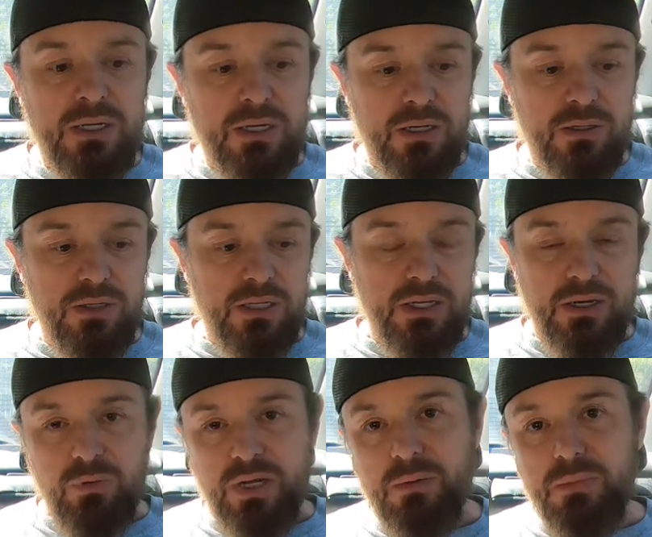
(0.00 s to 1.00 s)
going to look at like
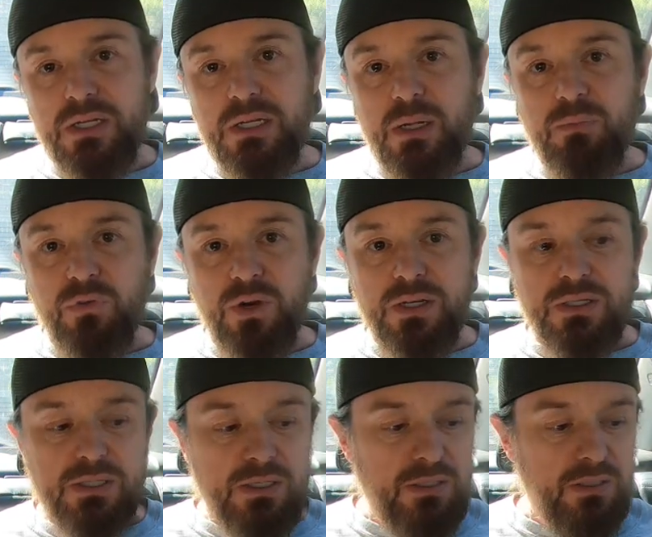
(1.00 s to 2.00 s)
recommended up
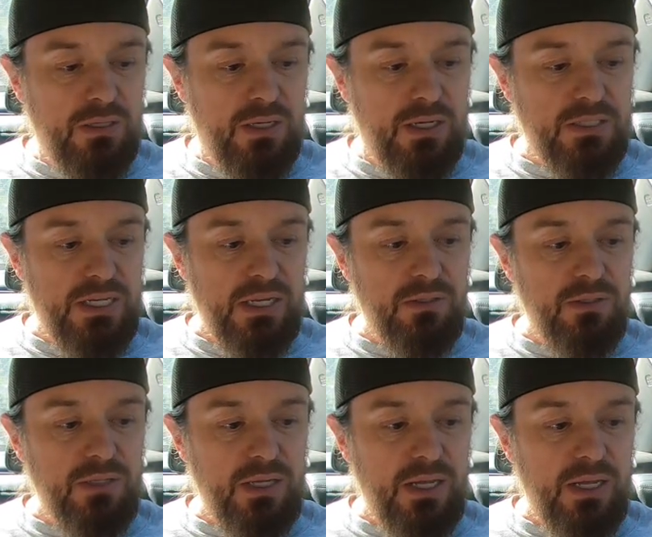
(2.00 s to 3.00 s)
front, take a
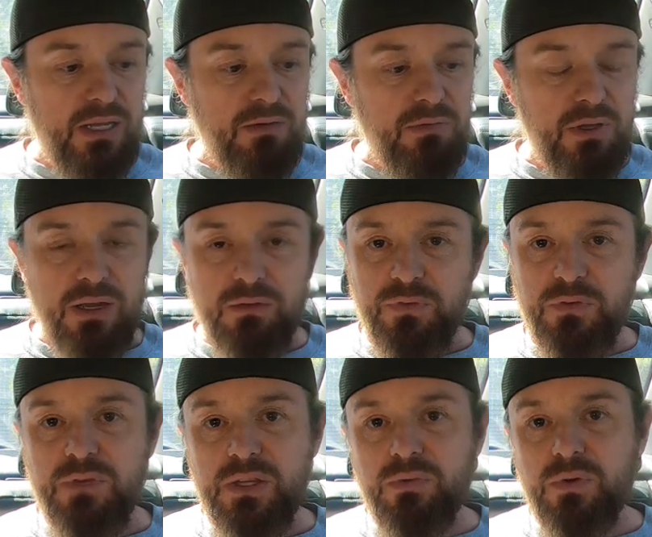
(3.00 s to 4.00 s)
look at
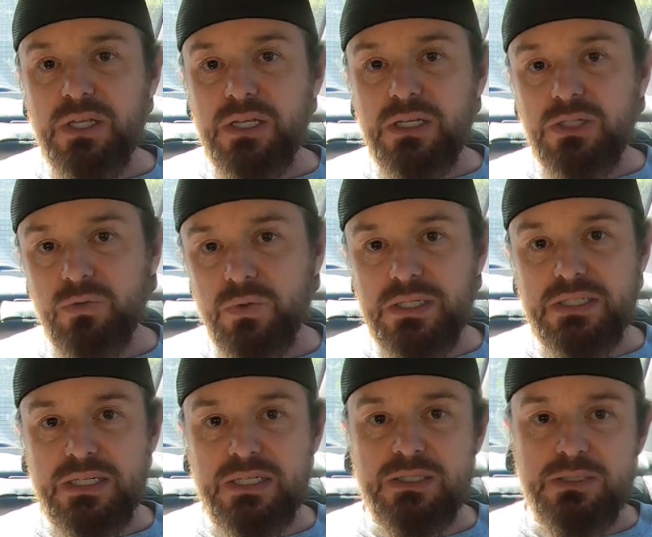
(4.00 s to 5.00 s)
53,
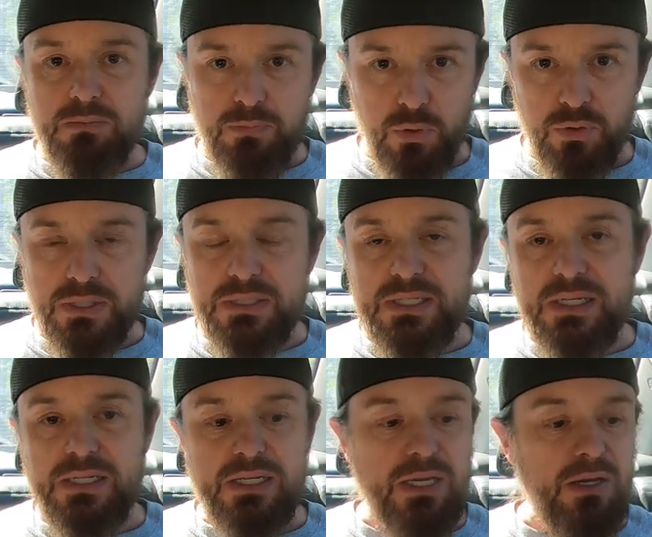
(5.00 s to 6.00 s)
26, both in
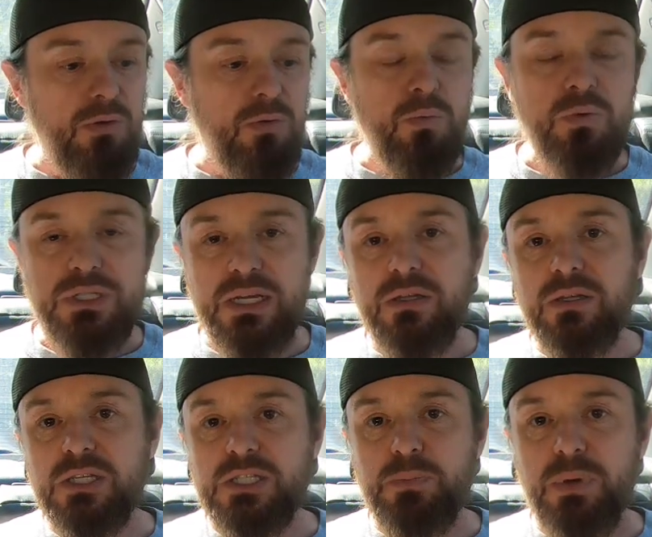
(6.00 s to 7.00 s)
San Diego. We'll take a
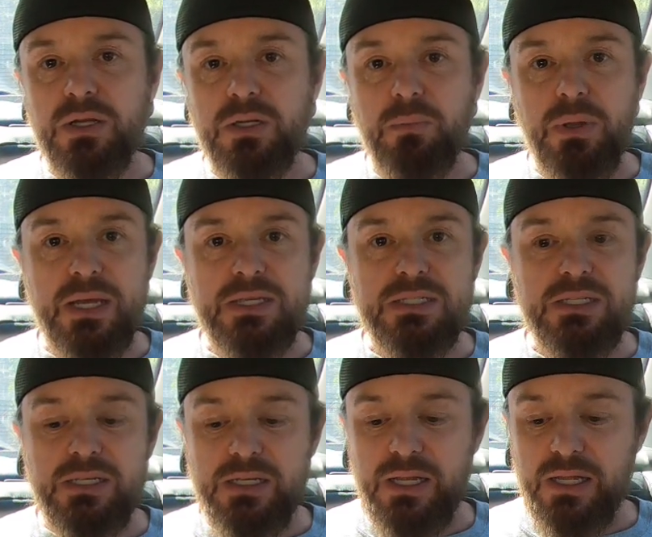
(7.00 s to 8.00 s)
look at spot
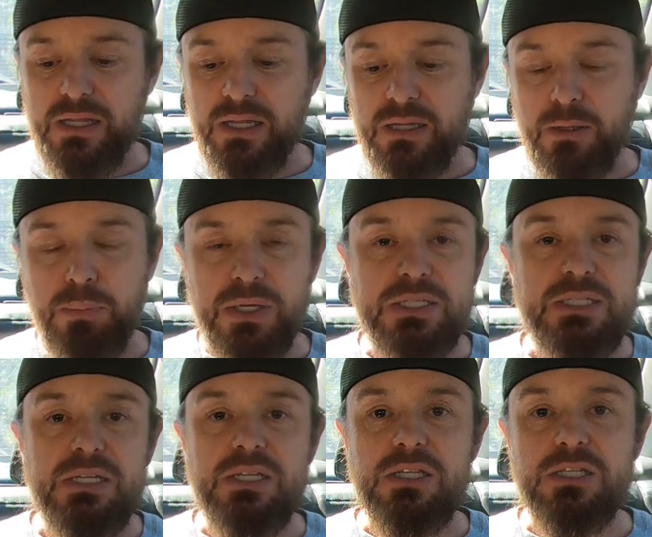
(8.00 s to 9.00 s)
capacity, and then the pick
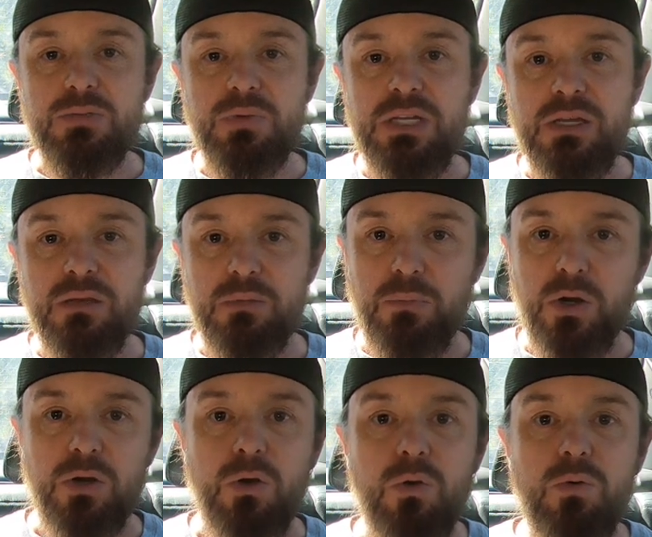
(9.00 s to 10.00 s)
city this week,
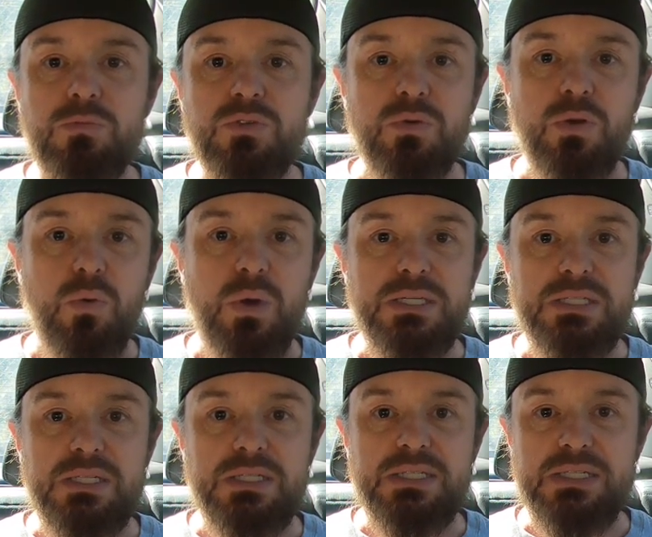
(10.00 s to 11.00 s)
Mark Holmes
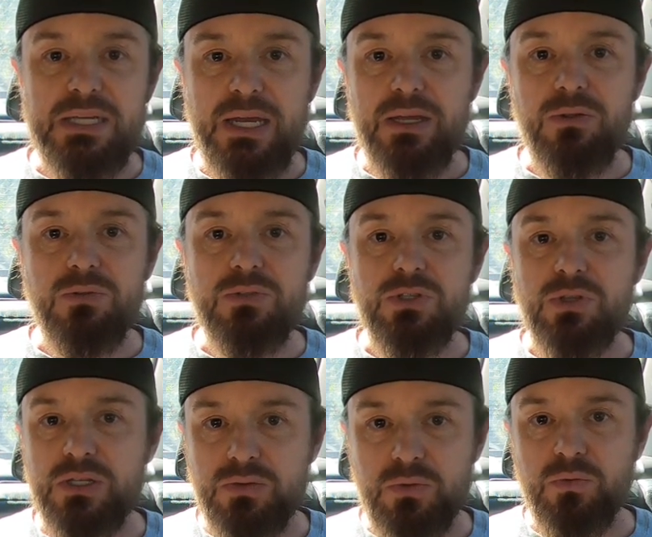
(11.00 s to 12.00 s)
requested Seattle, so
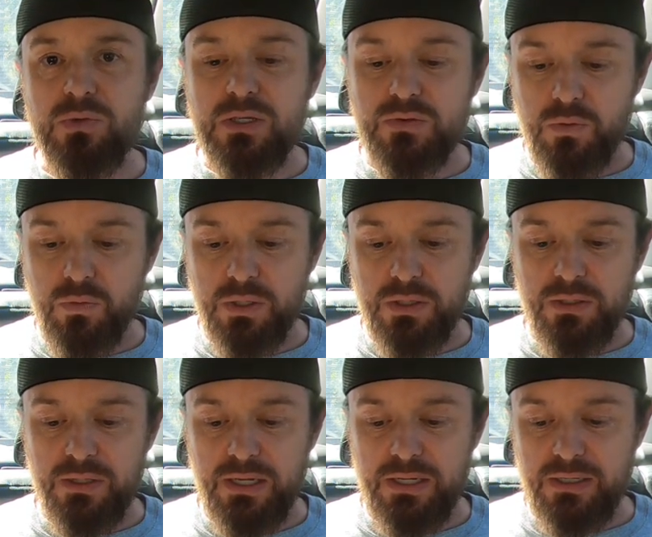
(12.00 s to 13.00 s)
that's where we're going to
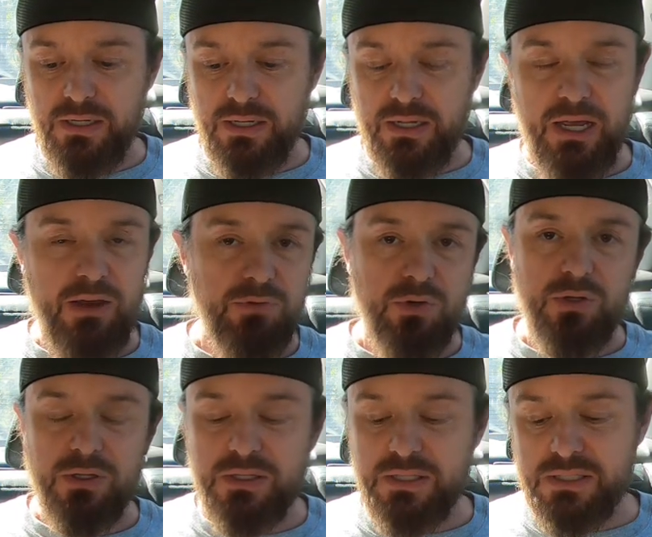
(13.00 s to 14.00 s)
look at after
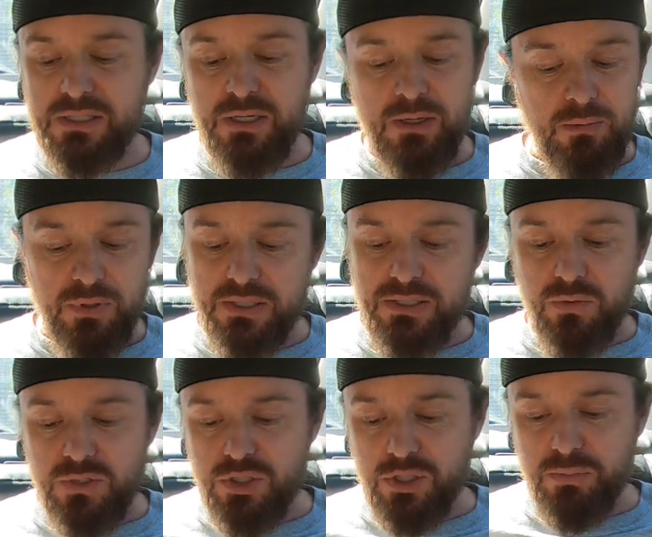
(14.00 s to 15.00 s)
all of this. But let's go
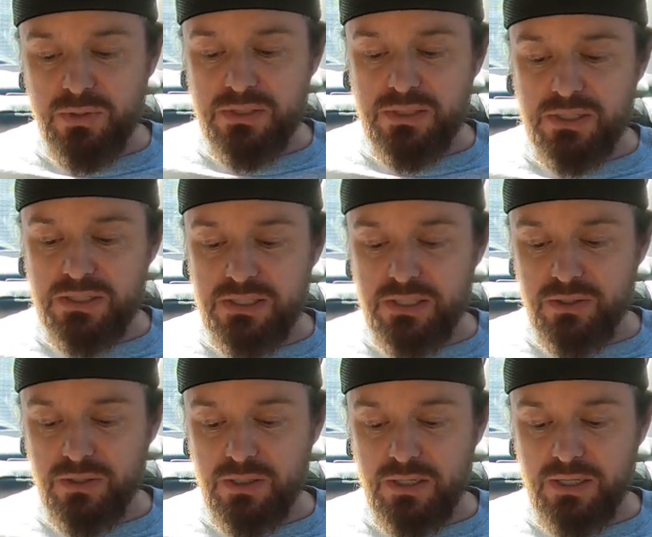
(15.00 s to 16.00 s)
ahead and jump into this
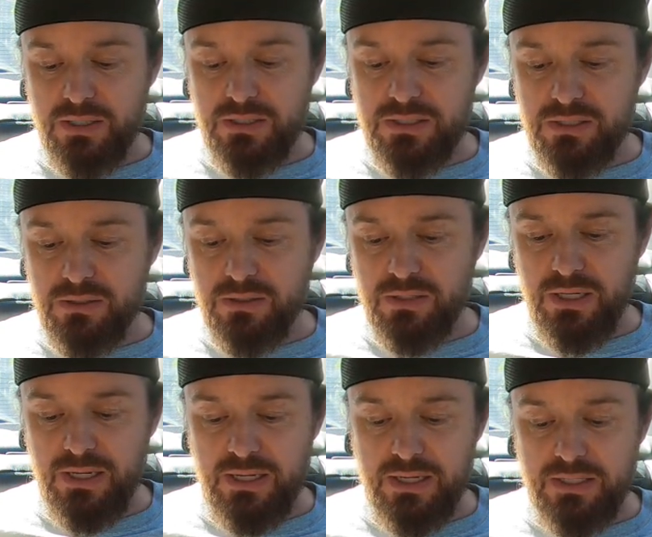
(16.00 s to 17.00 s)
here. Let's look
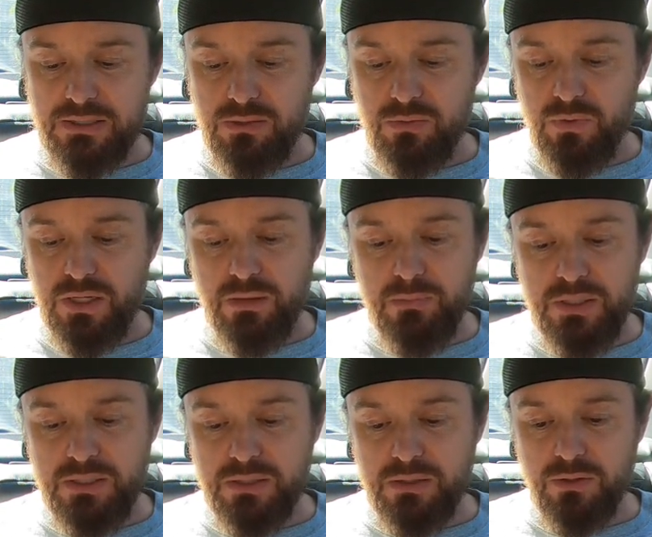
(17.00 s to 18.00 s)
at
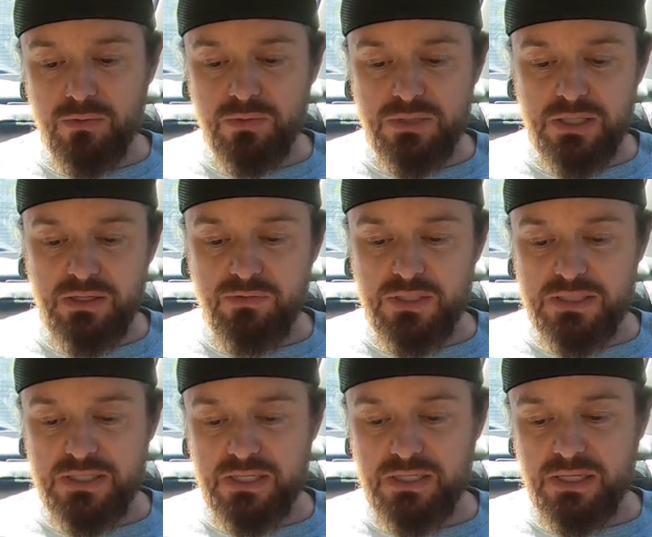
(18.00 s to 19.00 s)
recommended loads leaving
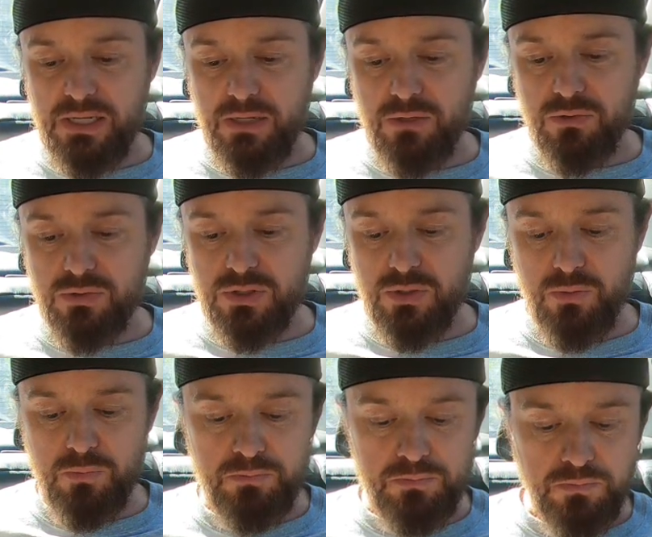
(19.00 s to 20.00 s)
San Diego.
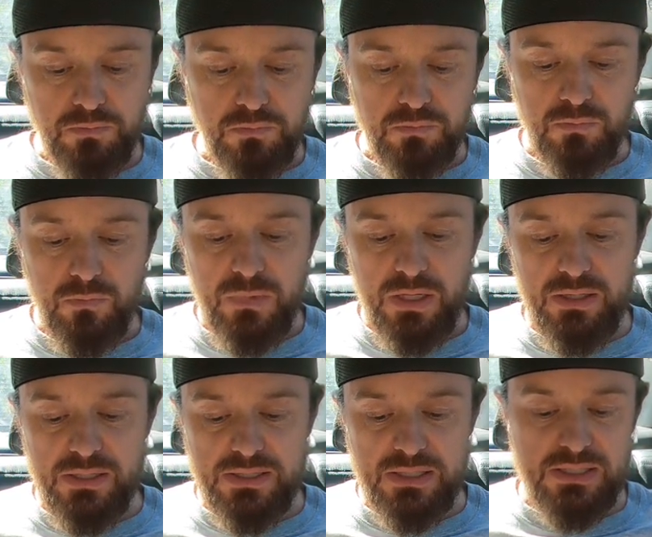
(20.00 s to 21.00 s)
So
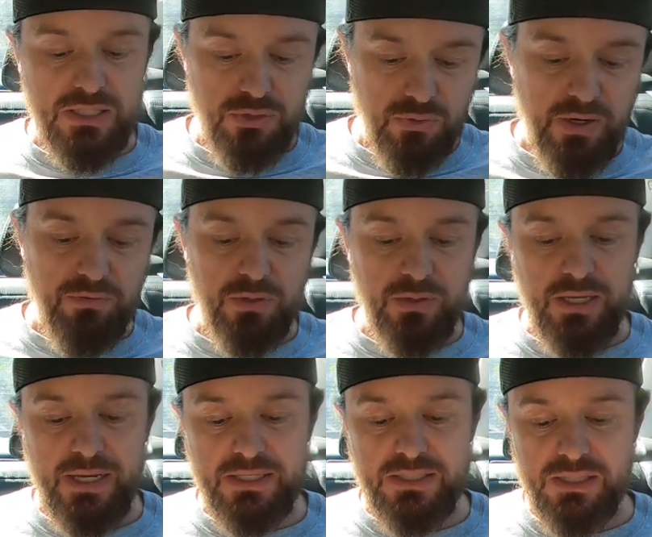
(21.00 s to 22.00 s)
this is, I do have
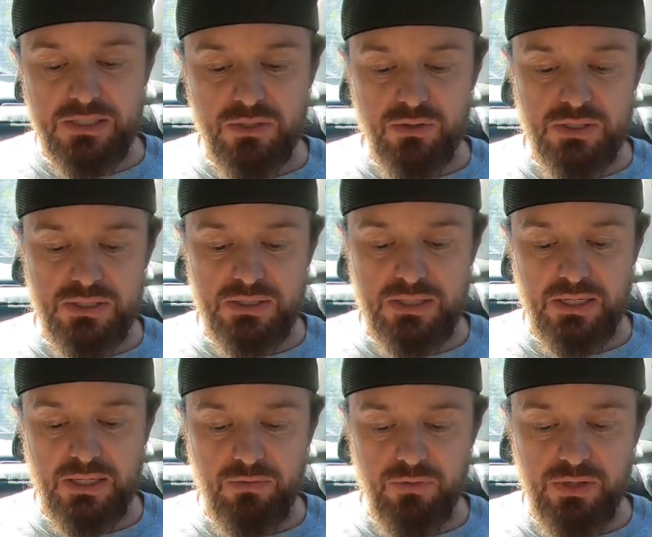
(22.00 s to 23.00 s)
early access, so this is
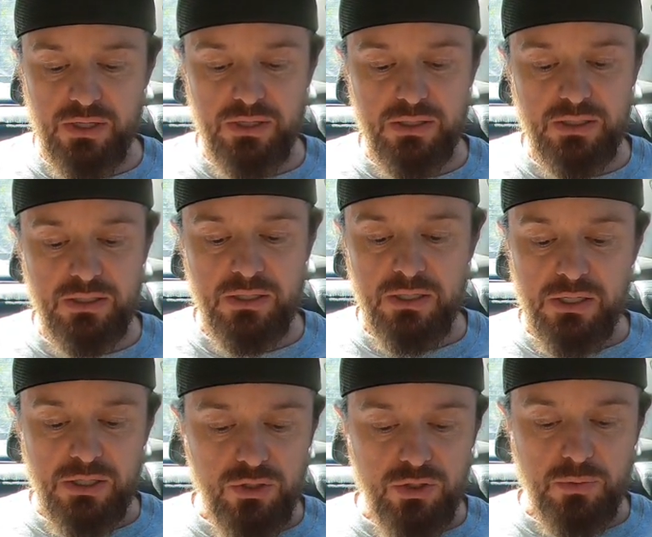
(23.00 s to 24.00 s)
like everything that
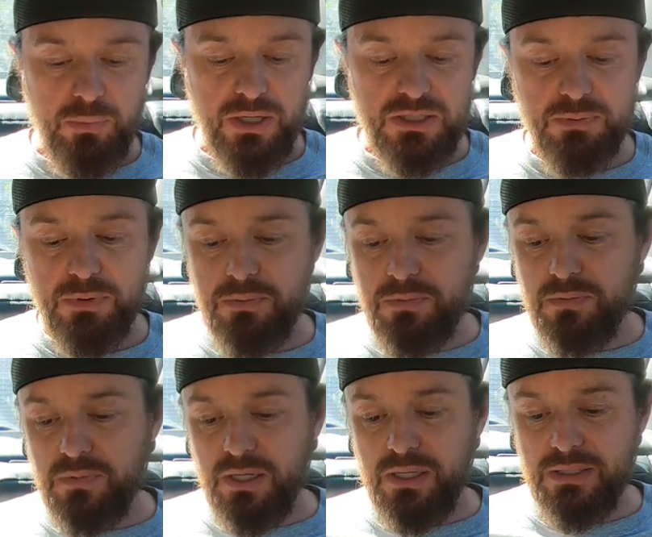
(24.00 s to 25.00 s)
you could possibly
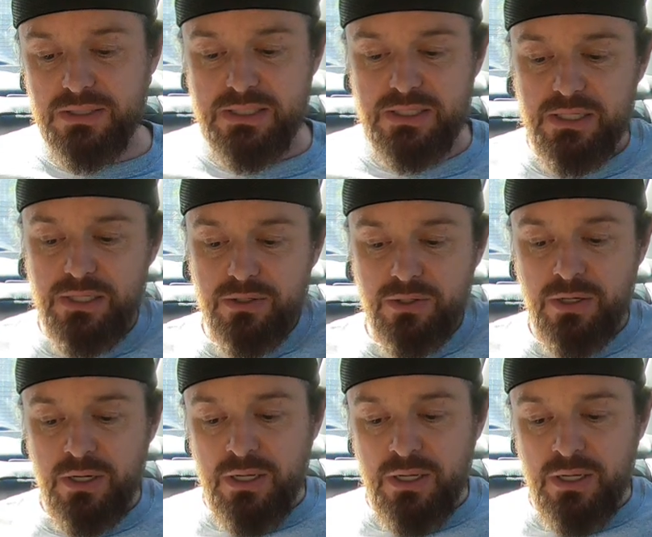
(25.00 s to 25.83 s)
see here.